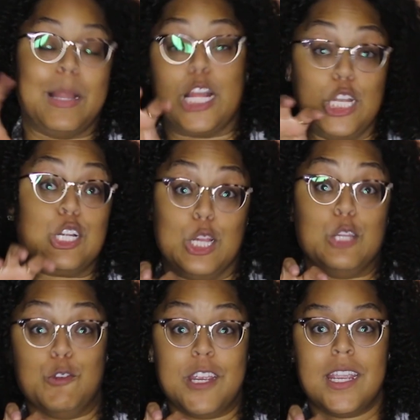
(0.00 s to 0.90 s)
like
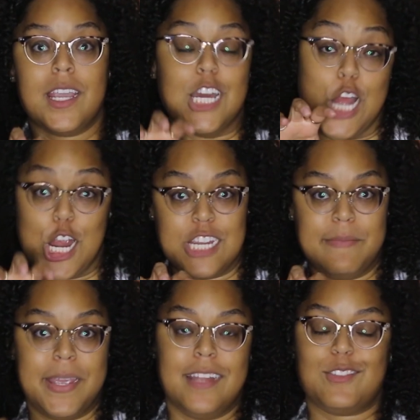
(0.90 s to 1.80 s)
concluding an
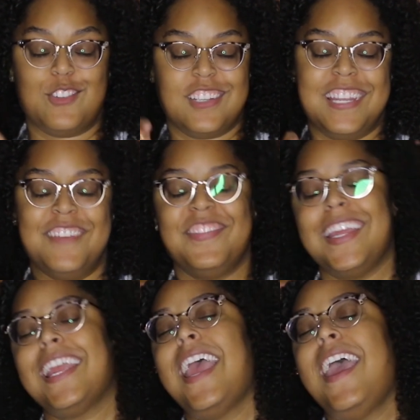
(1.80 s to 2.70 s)
argument or
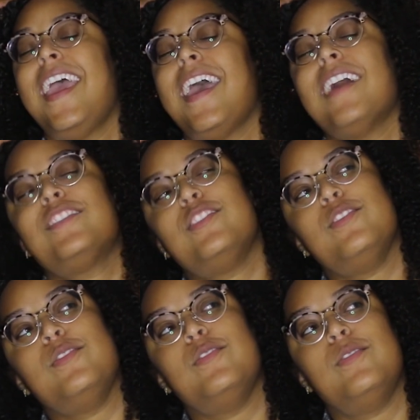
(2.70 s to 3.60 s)
something. It has to
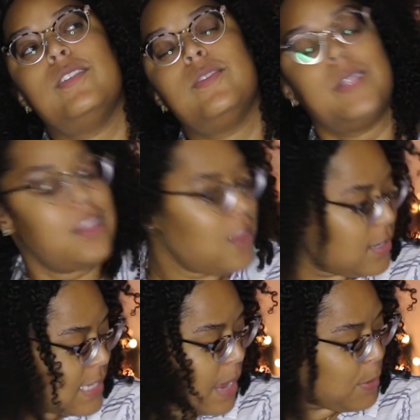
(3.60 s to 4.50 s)
do with a
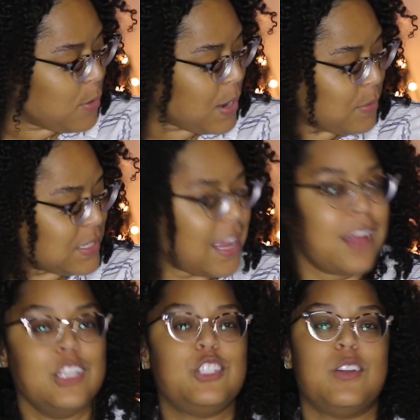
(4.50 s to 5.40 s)
long time ago when I was in
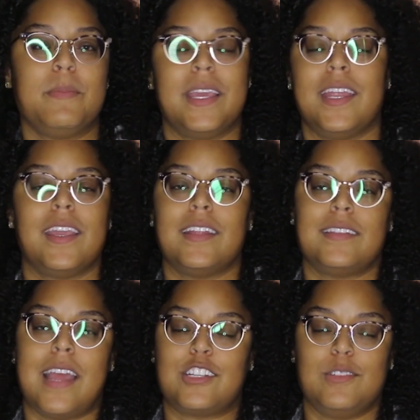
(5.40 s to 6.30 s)
college. No, I'm kidding, it
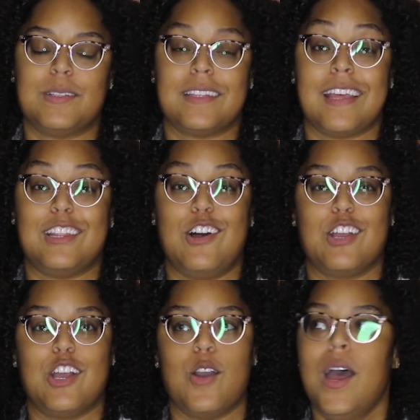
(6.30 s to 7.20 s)
actually wasn't that
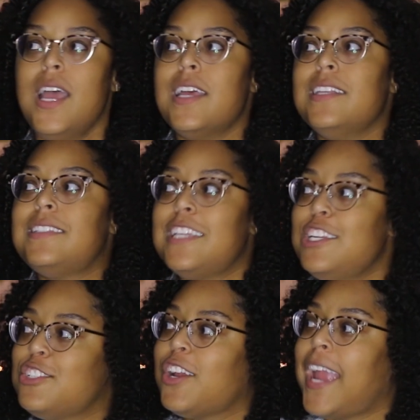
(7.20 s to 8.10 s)
long ago. This
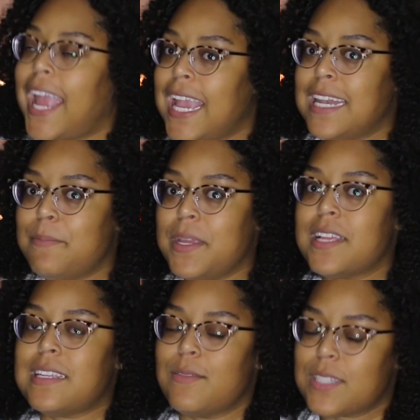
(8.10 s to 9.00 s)
teacher hated me
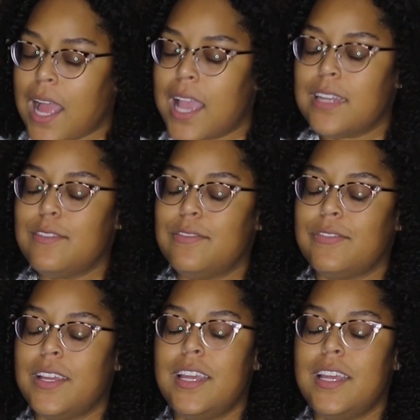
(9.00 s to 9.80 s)
because I was kind of